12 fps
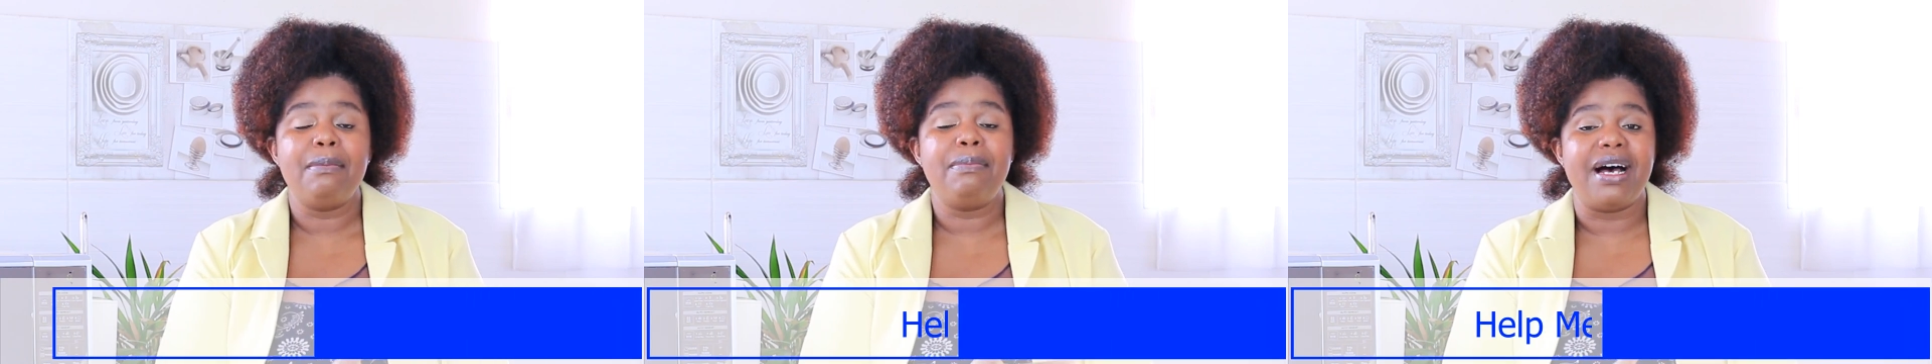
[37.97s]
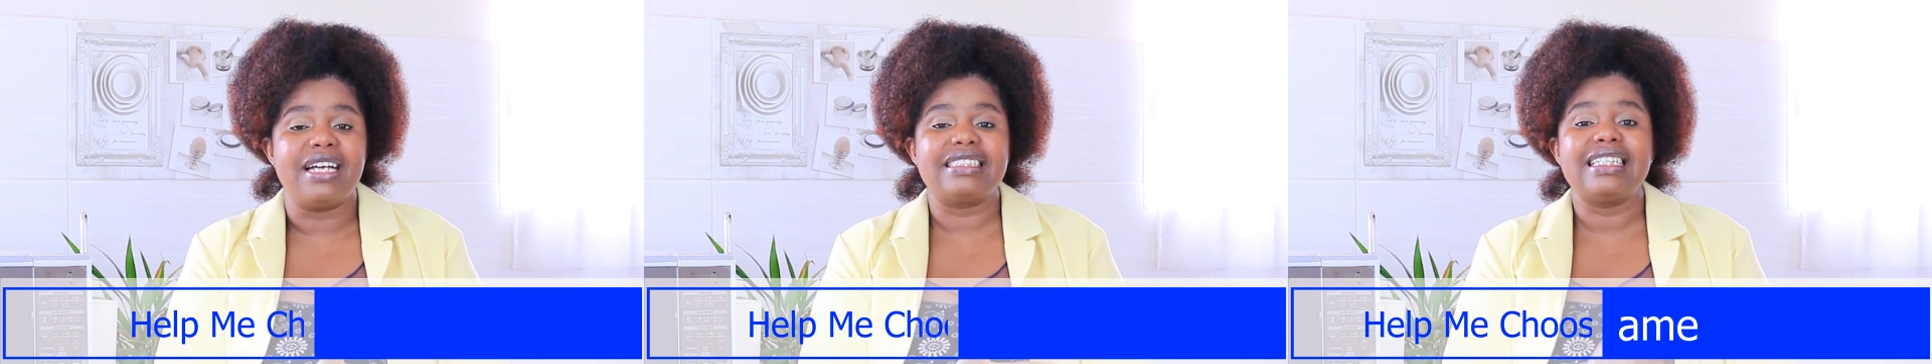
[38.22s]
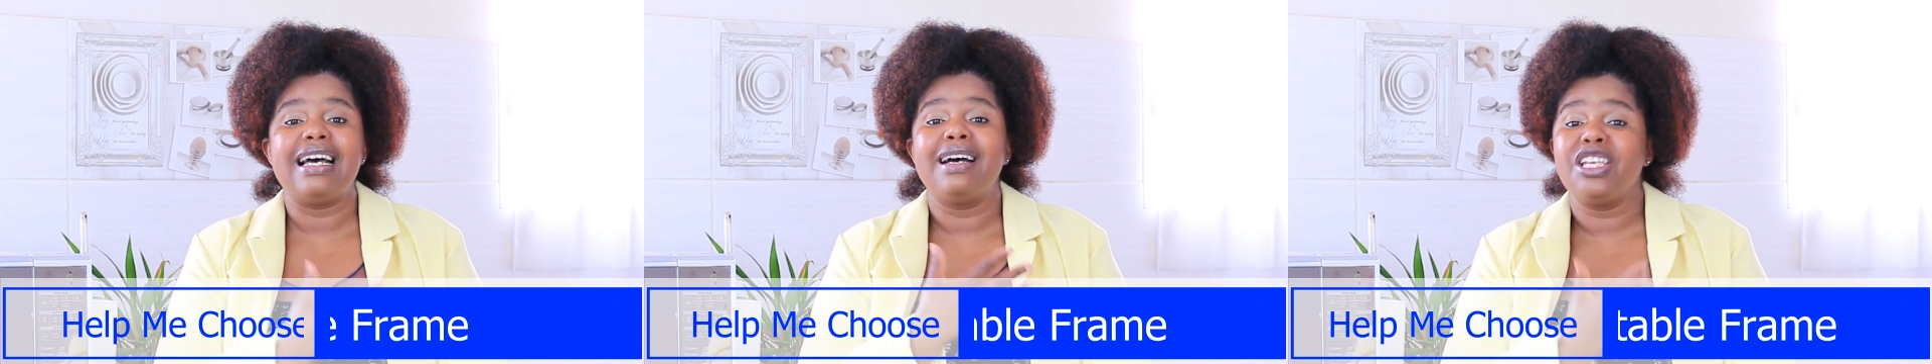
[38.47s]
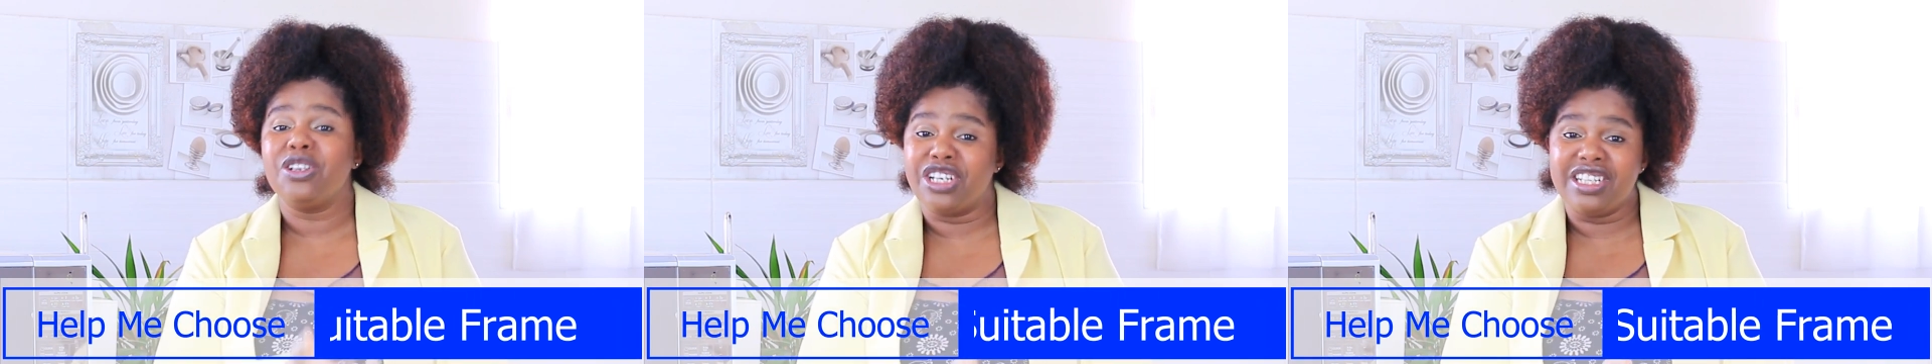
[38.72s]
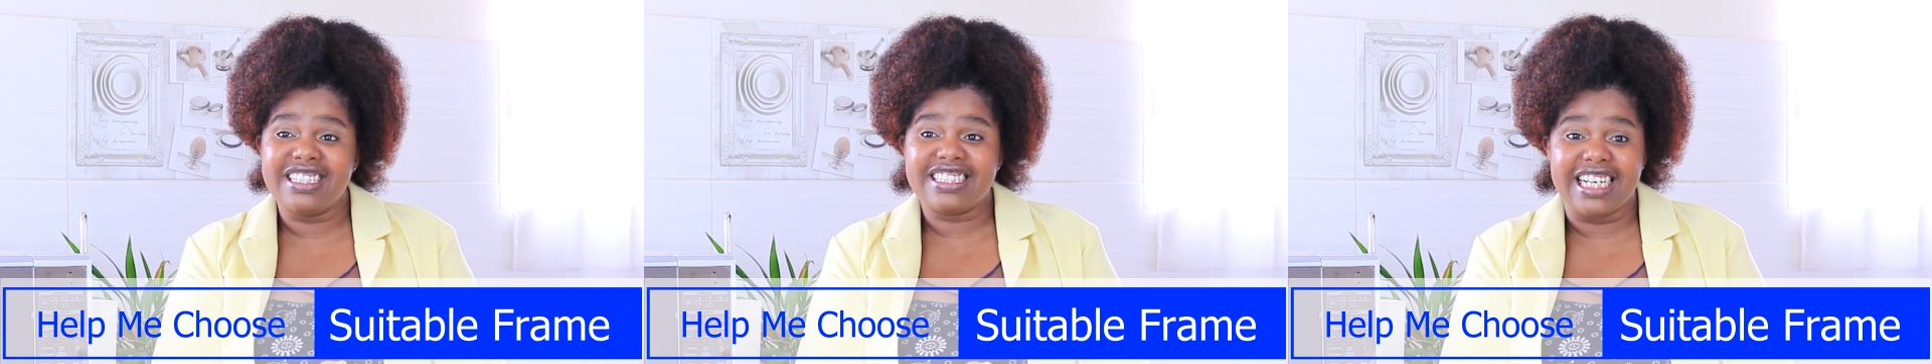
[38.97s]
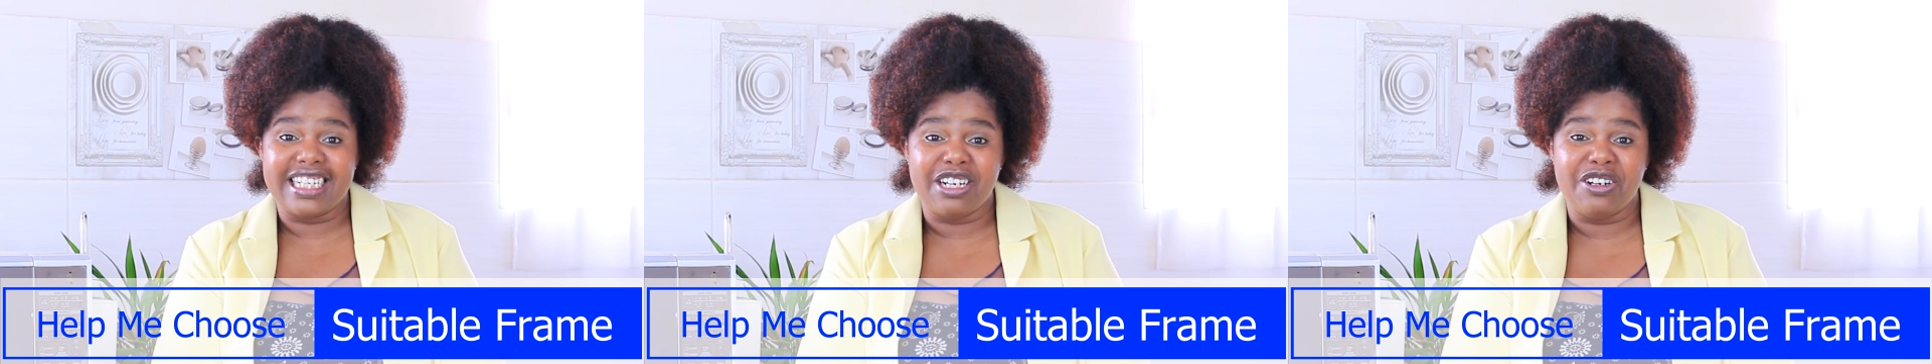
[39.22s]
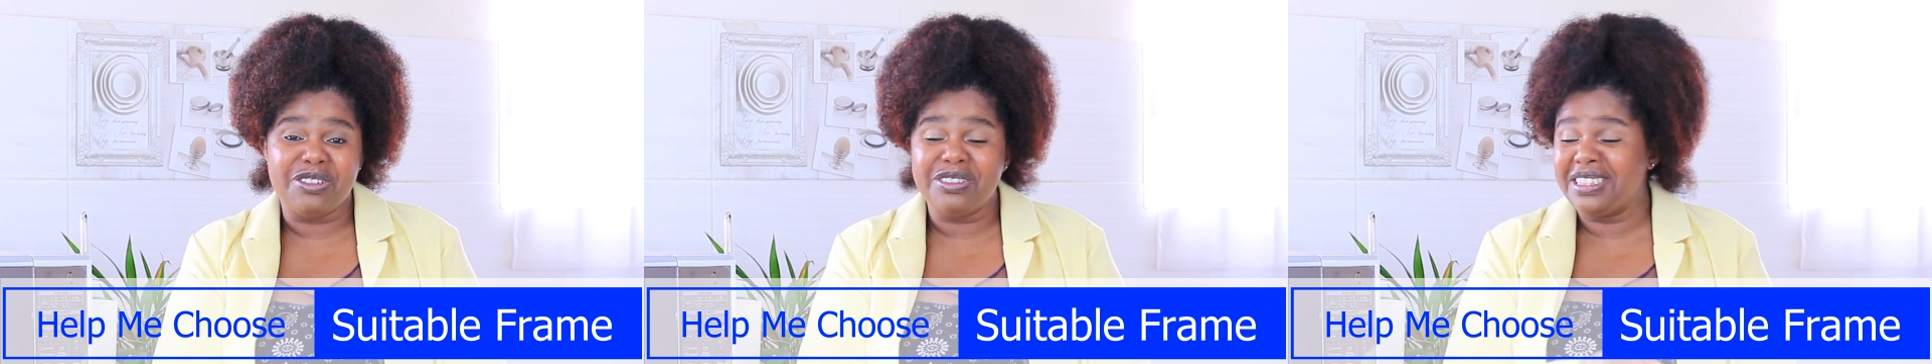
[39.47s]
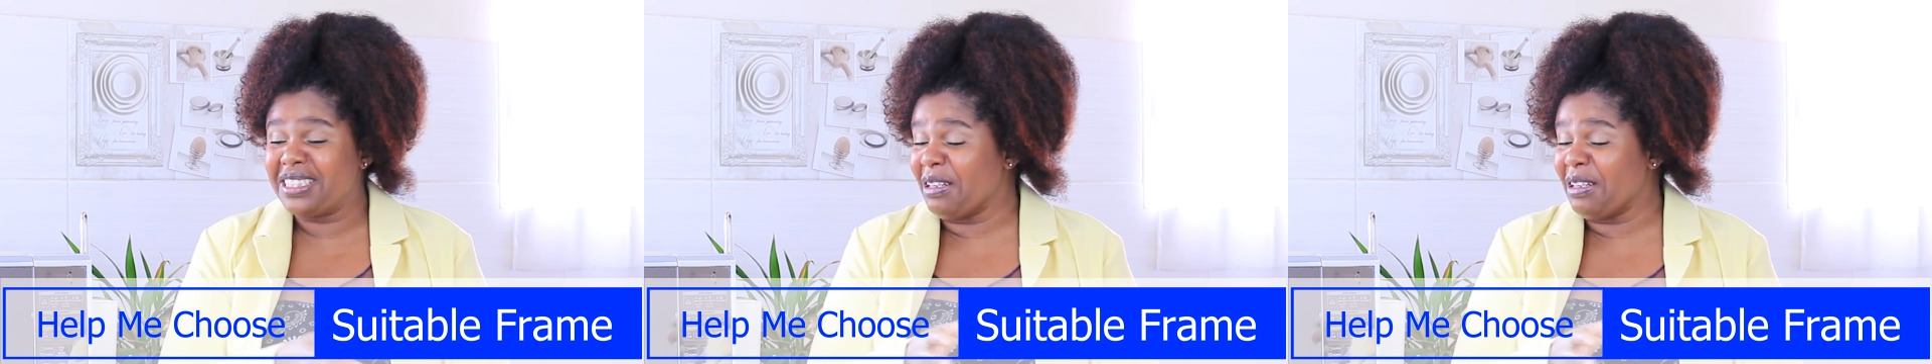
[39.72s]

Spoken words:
but your girl is getting old,